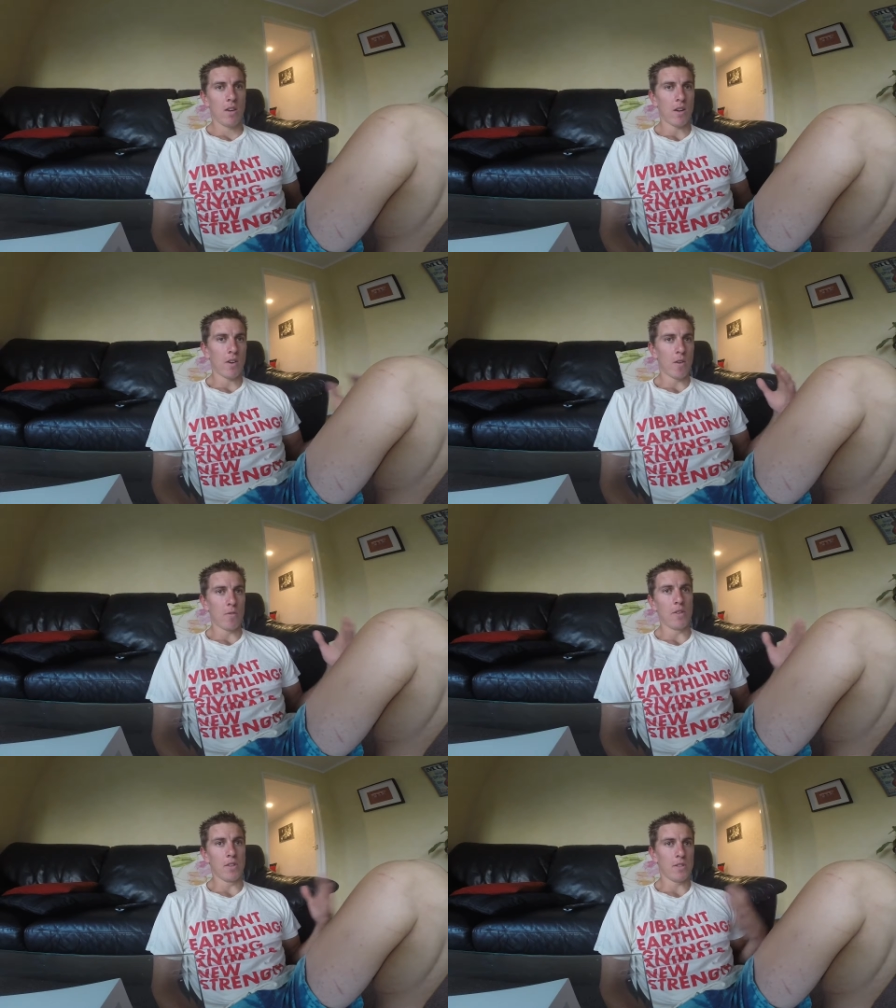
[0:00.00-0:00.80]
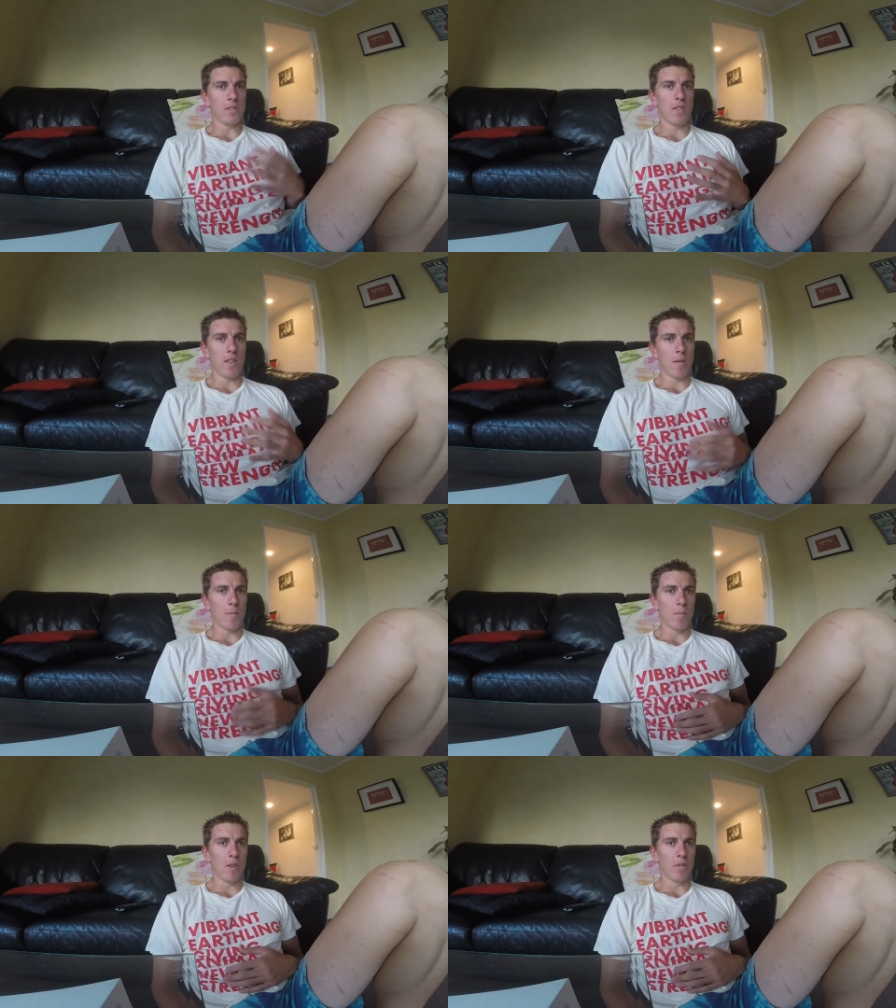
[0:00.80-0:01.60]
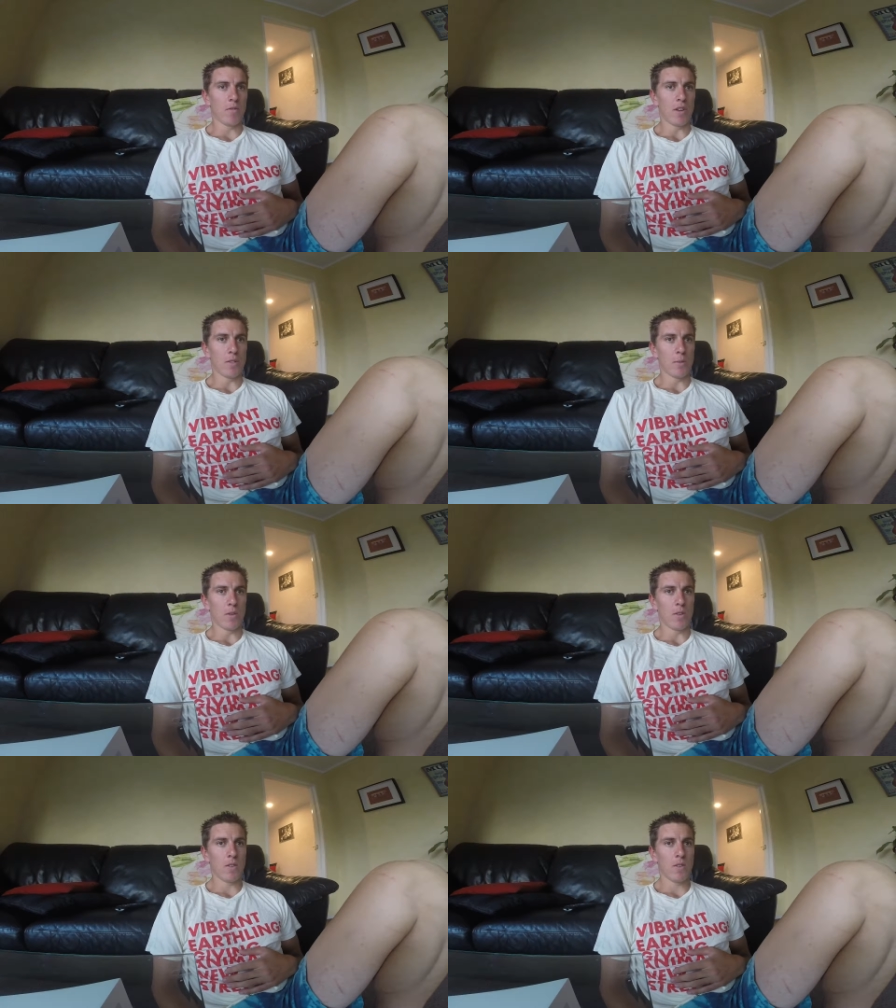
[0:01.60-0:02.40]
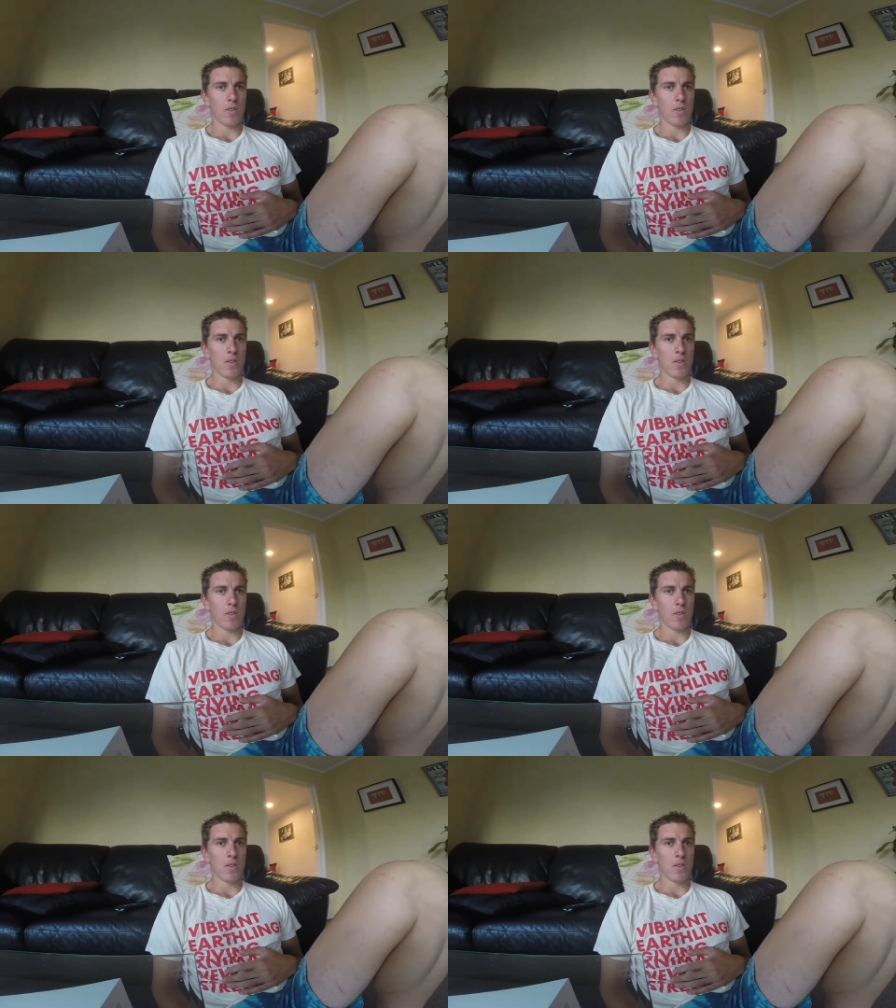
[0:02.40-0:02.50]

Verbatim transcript: I don't know if it's them being faced with